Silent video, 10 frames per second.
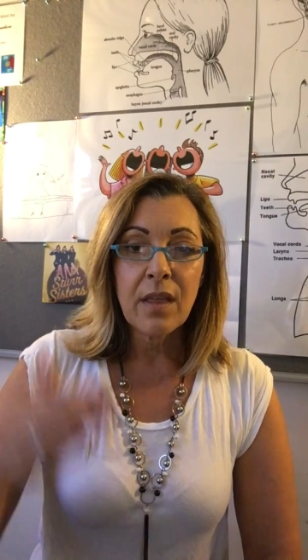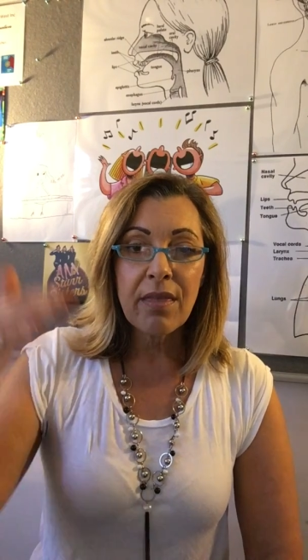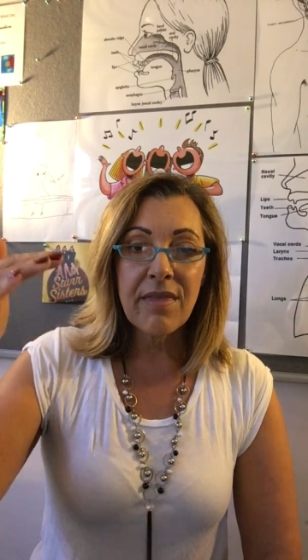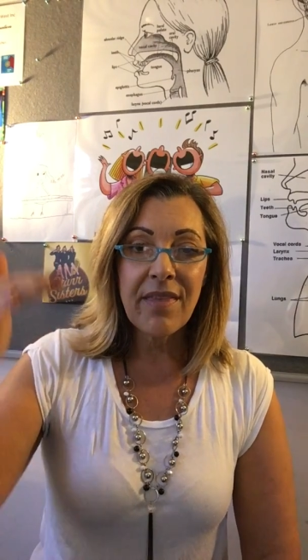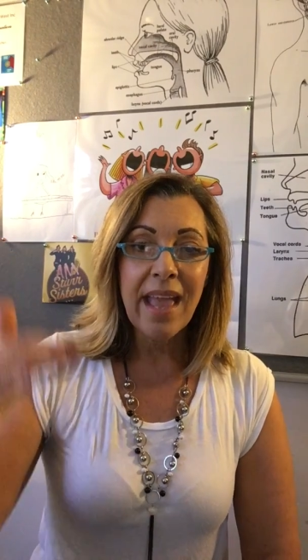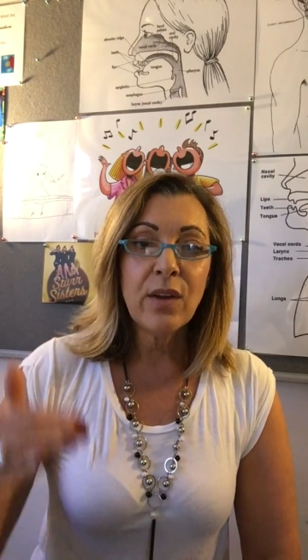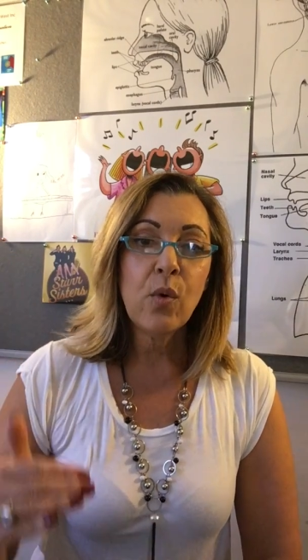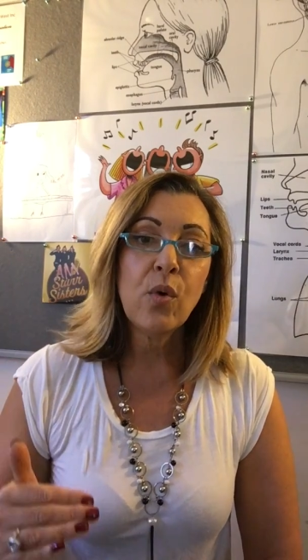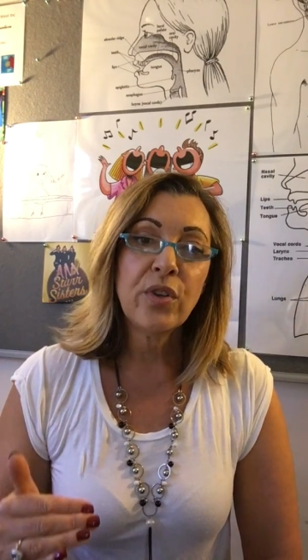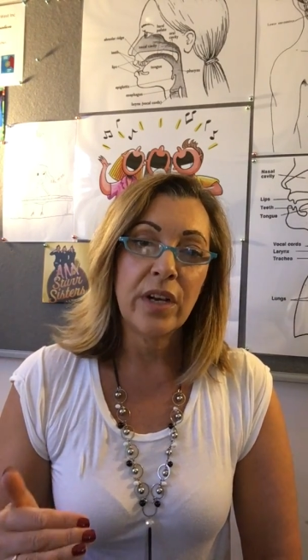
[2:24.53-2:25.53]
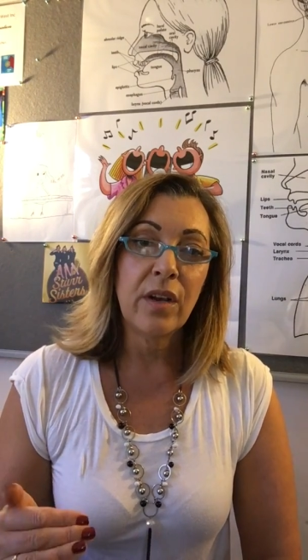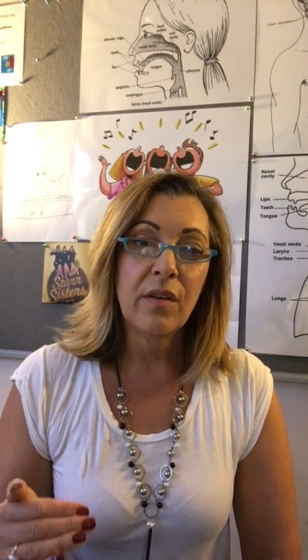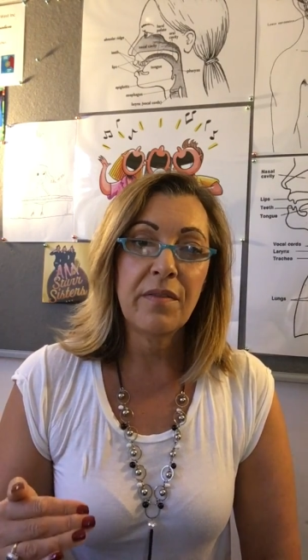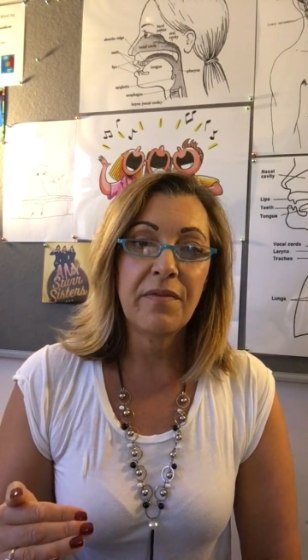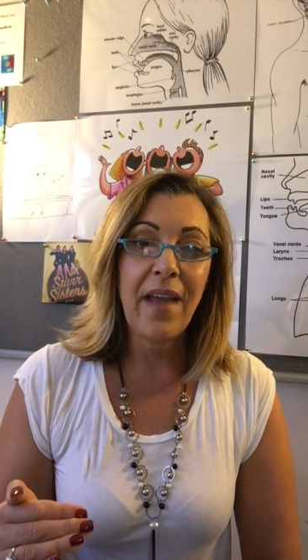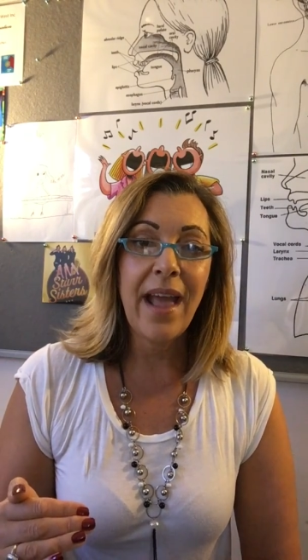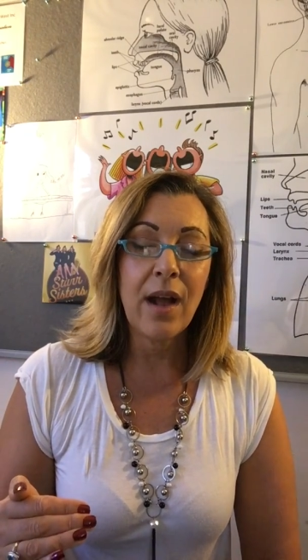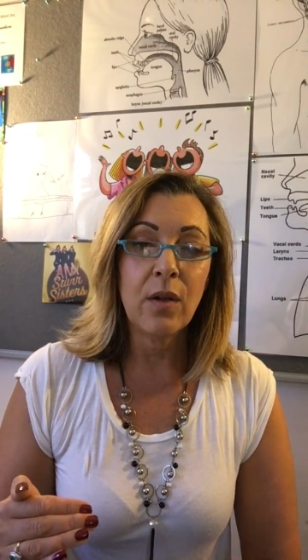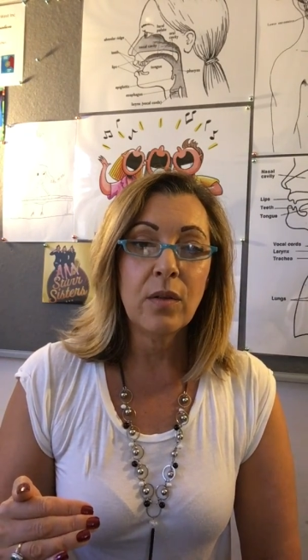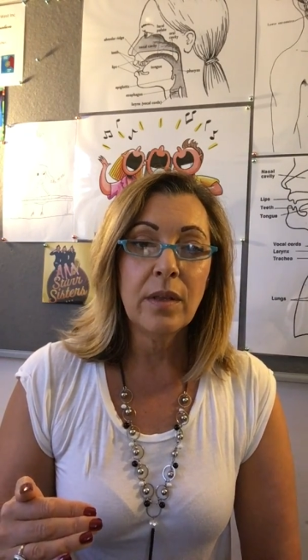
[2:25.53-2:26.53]
that order of
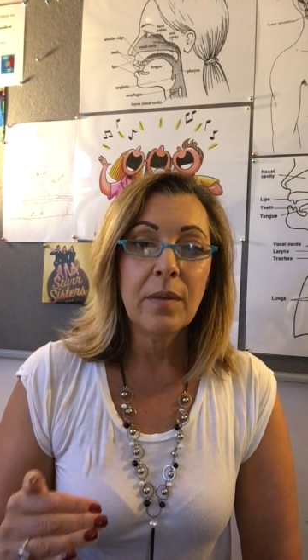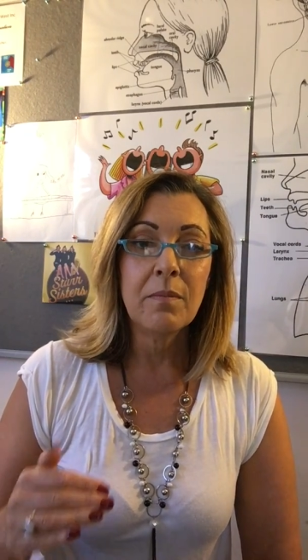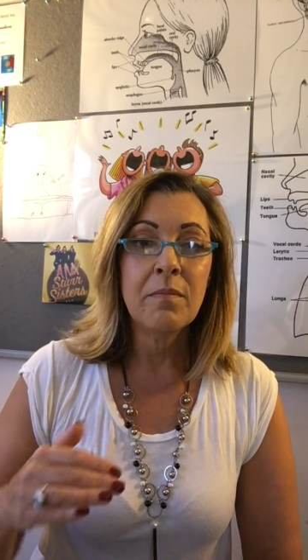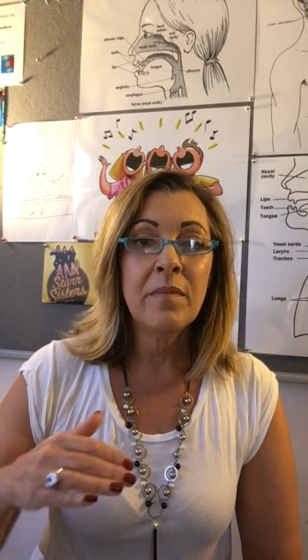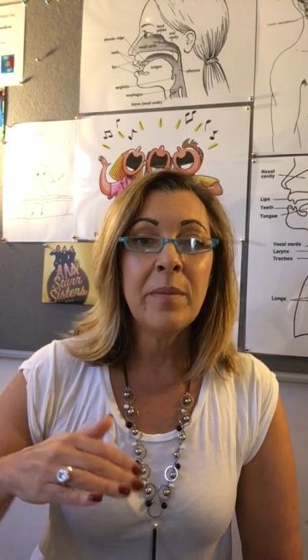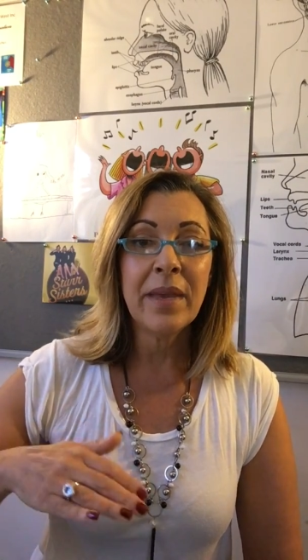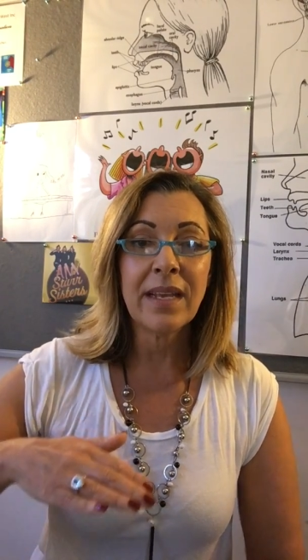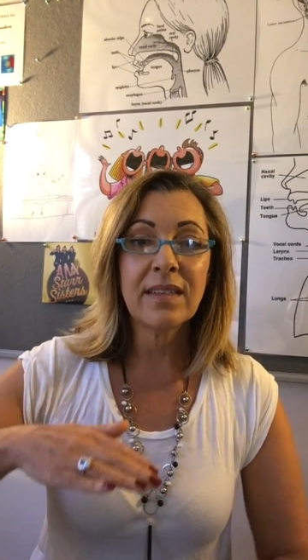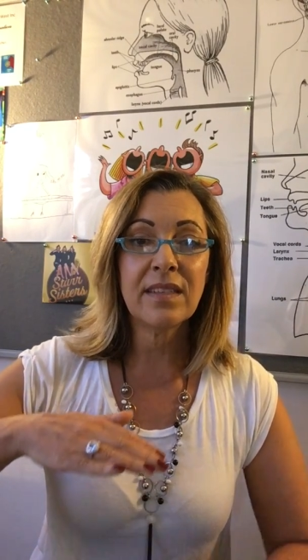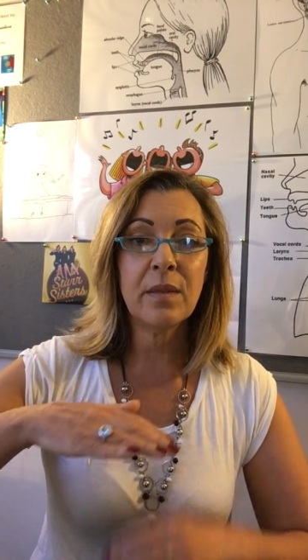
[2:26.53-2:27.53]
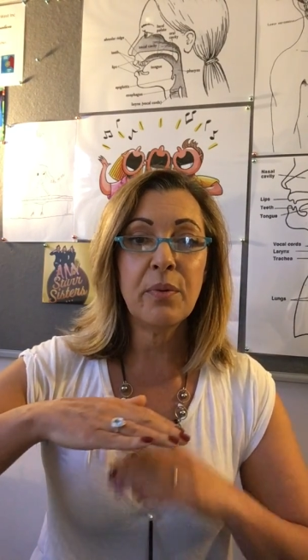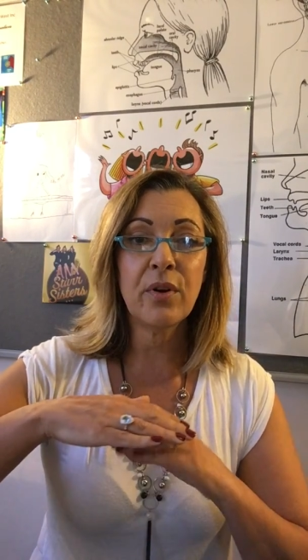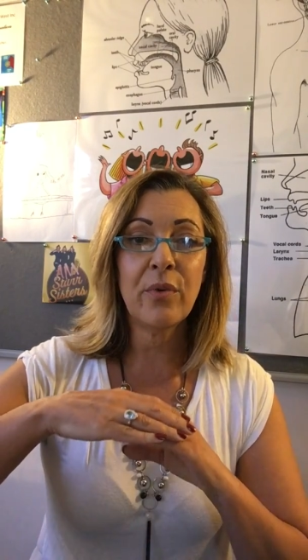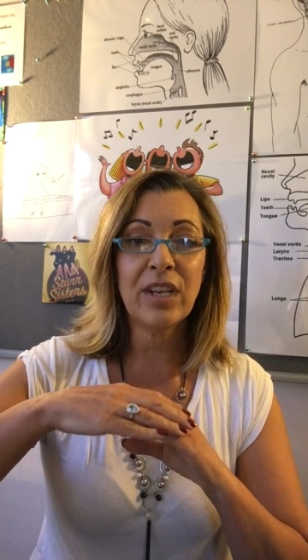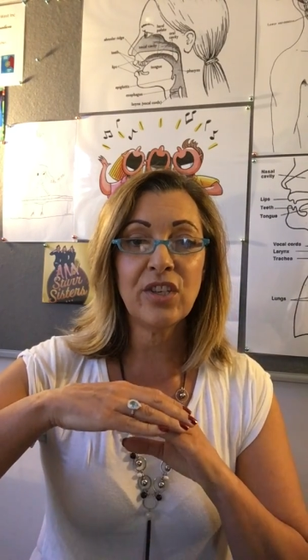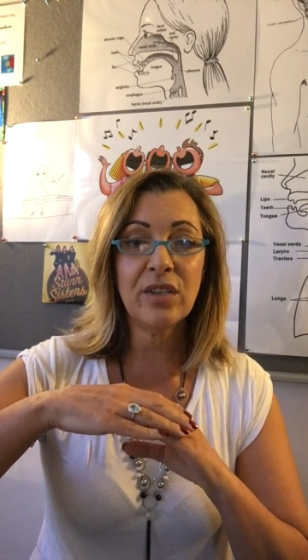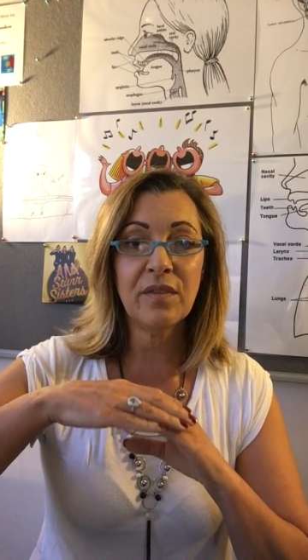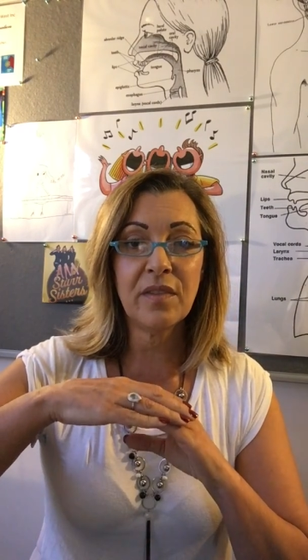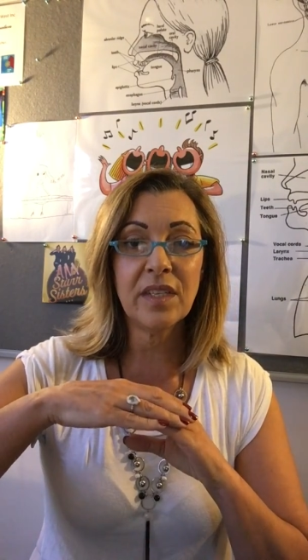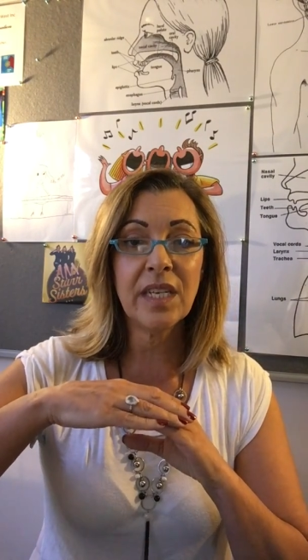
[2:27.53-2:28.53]
vowel mimics the progression
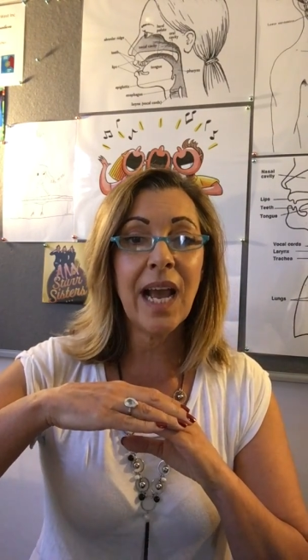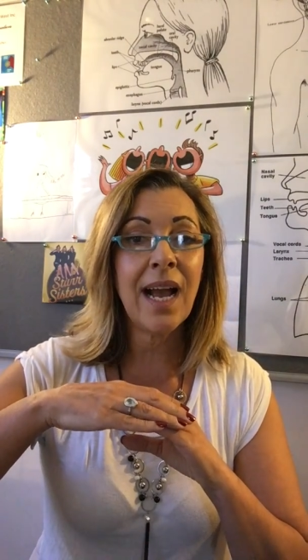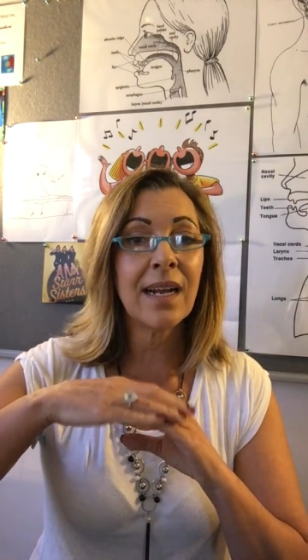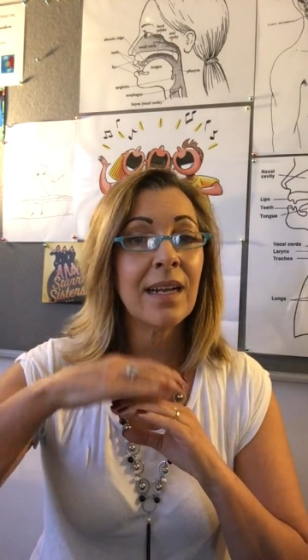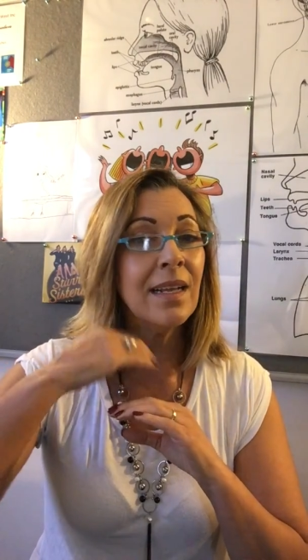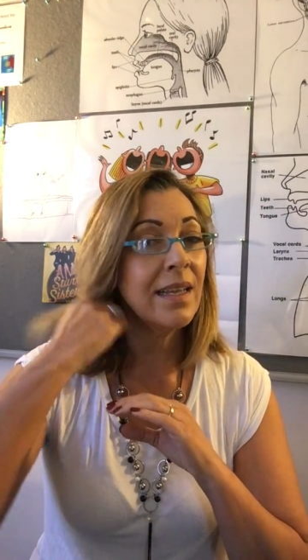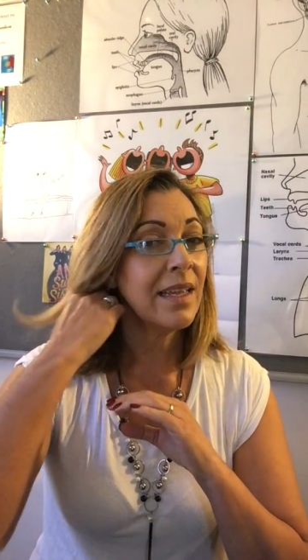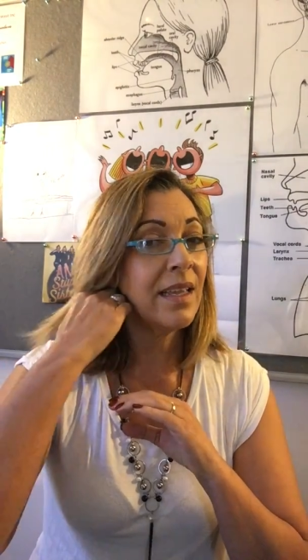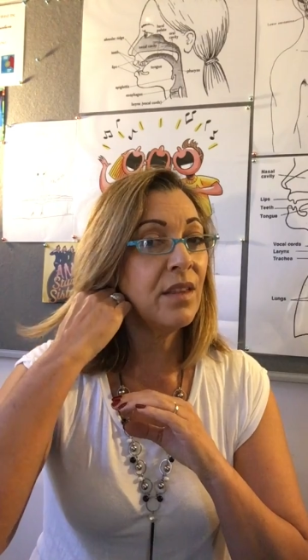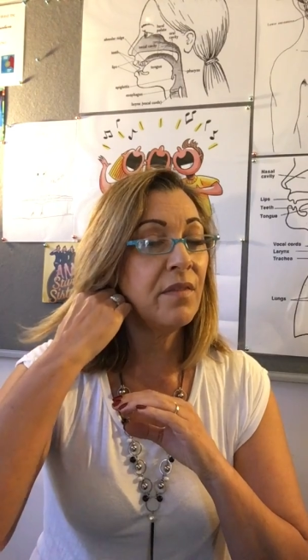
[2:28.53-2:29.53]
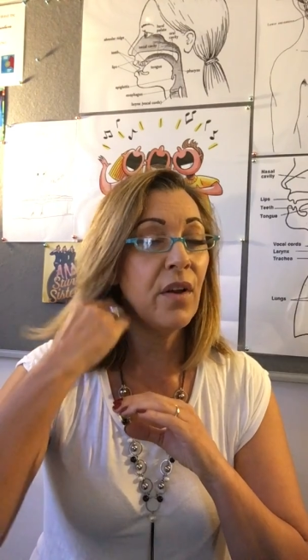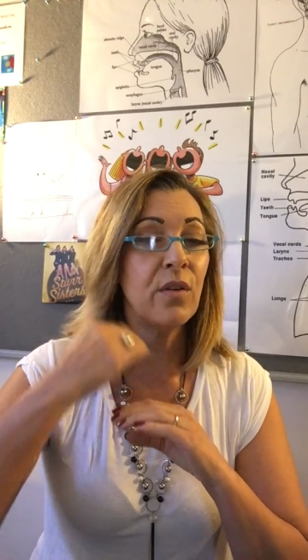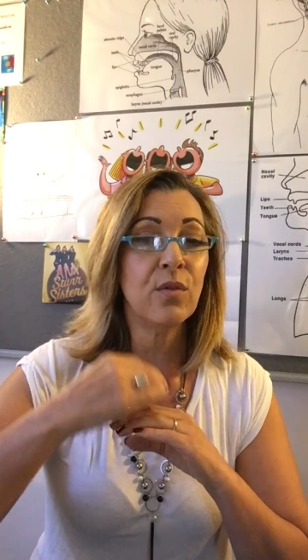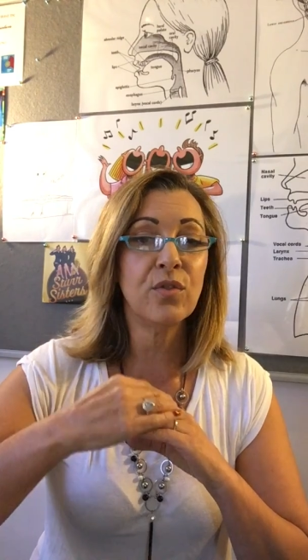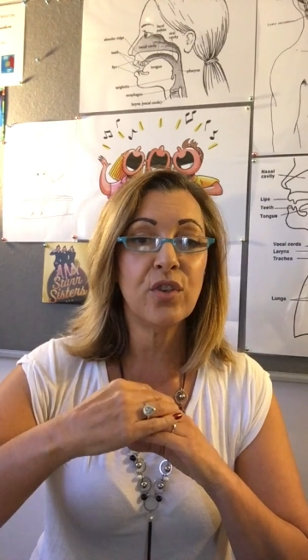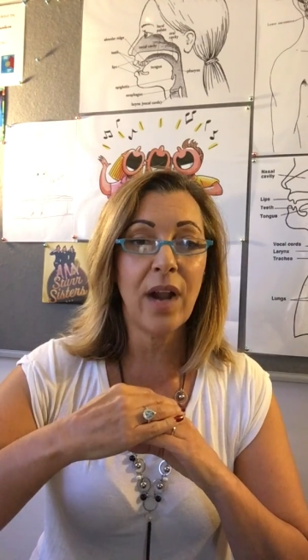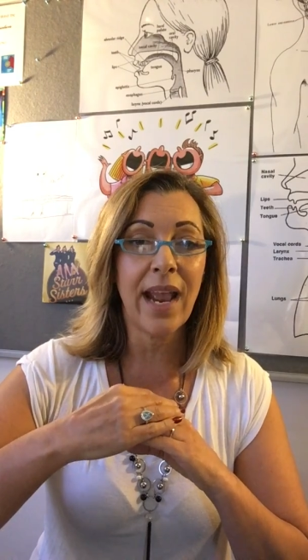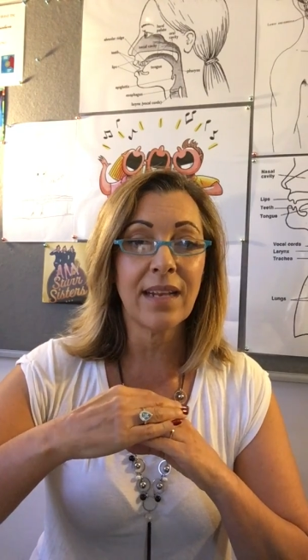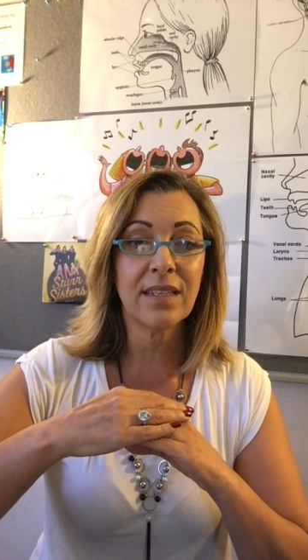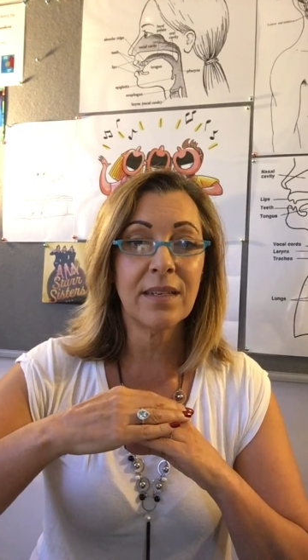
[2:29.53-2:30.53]
of the tongue in the vocal
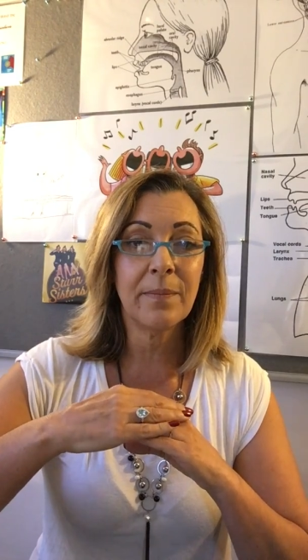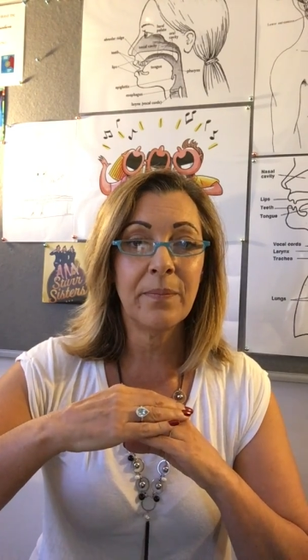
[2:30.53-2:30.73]
tract.